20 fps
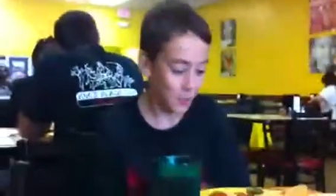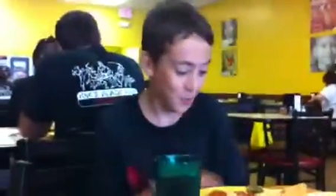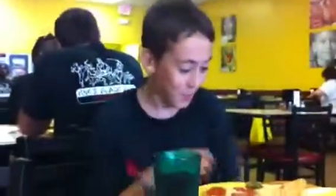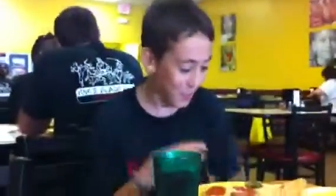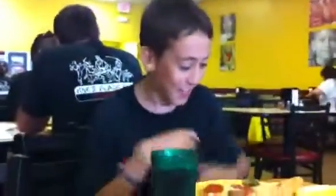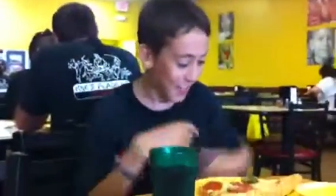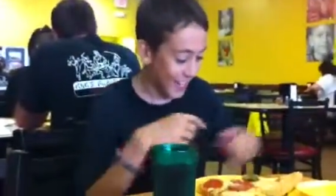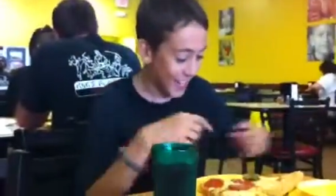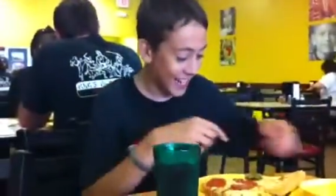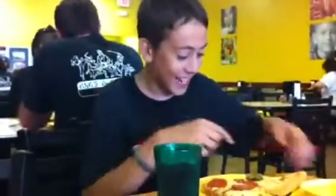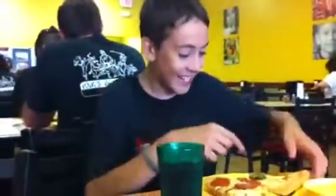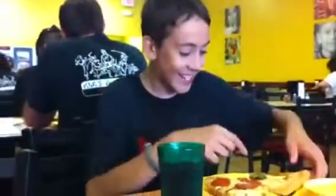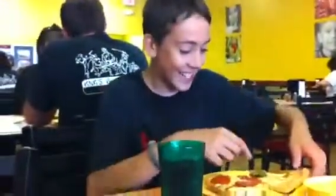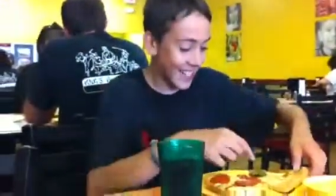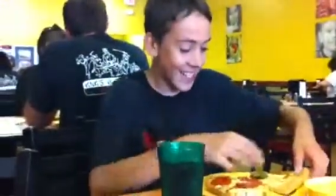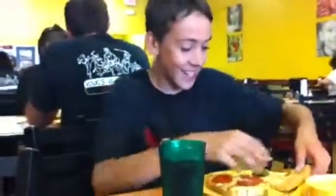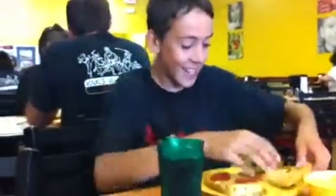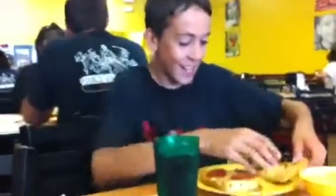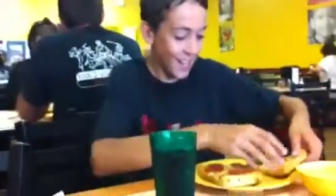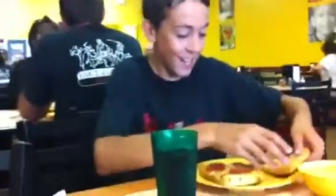to
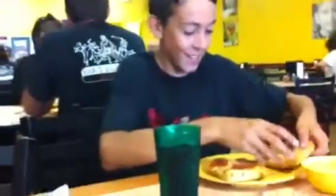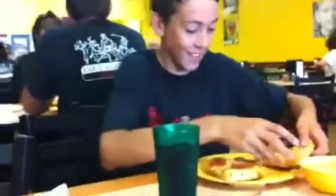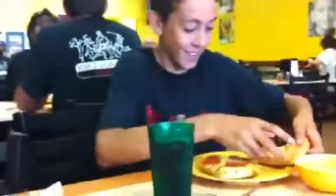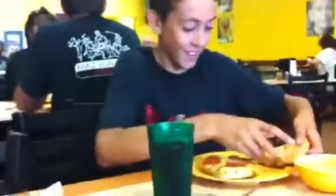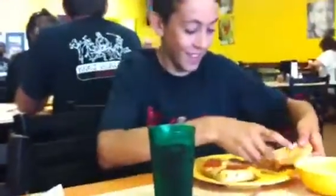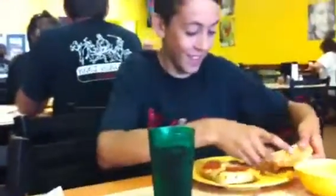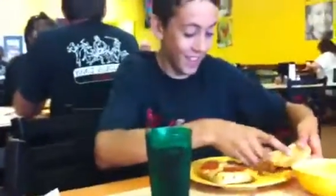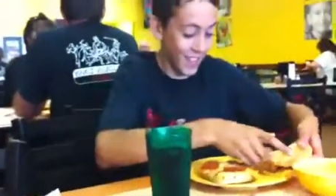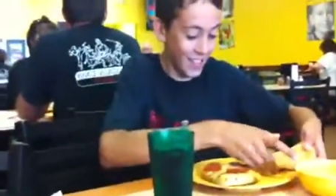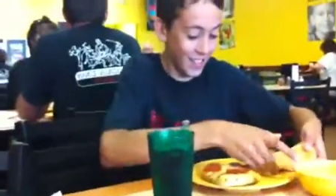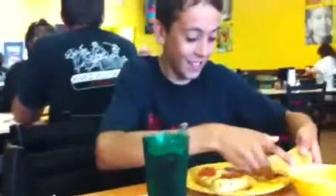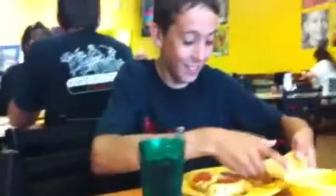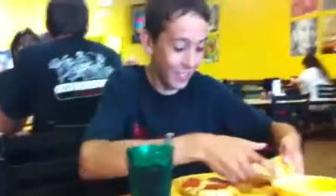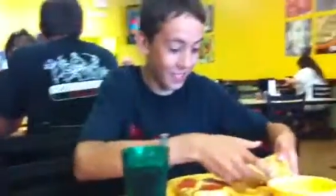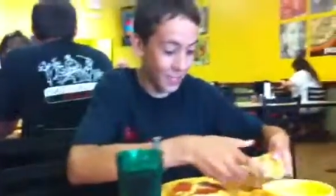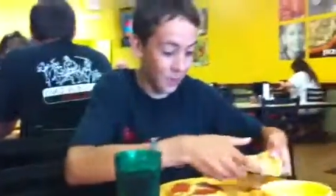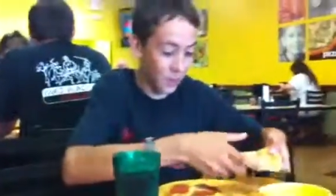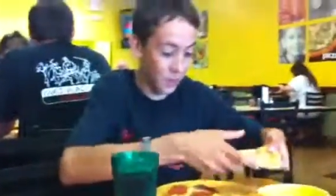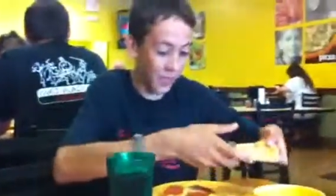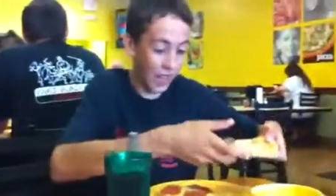eat is
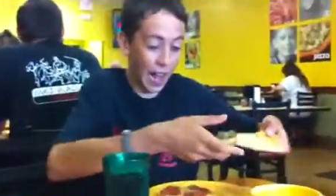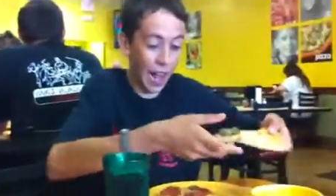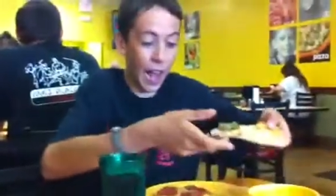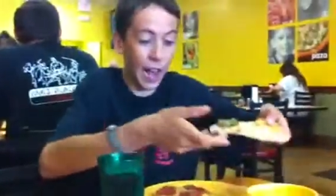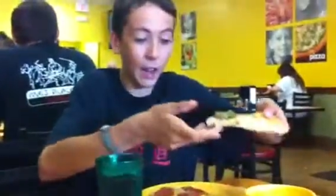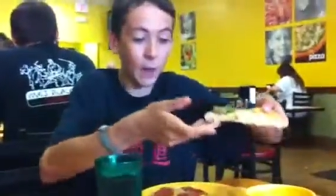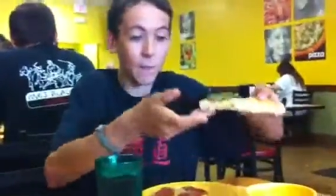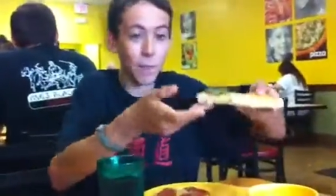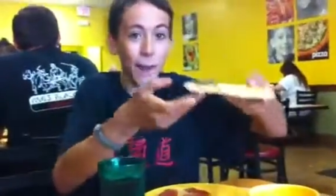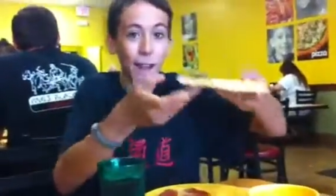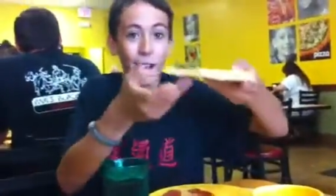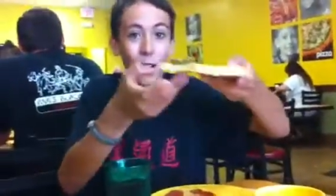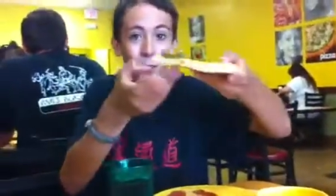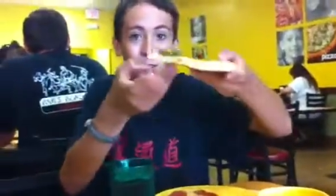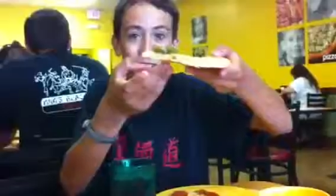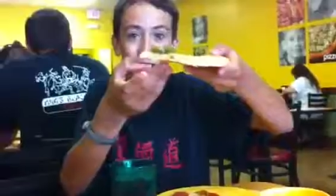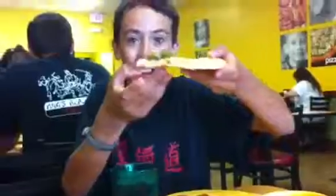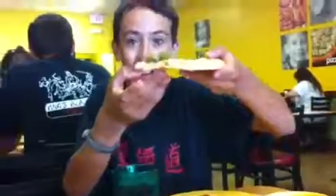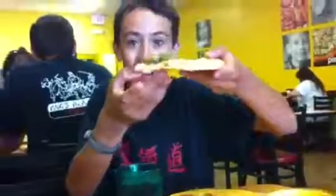jalapenos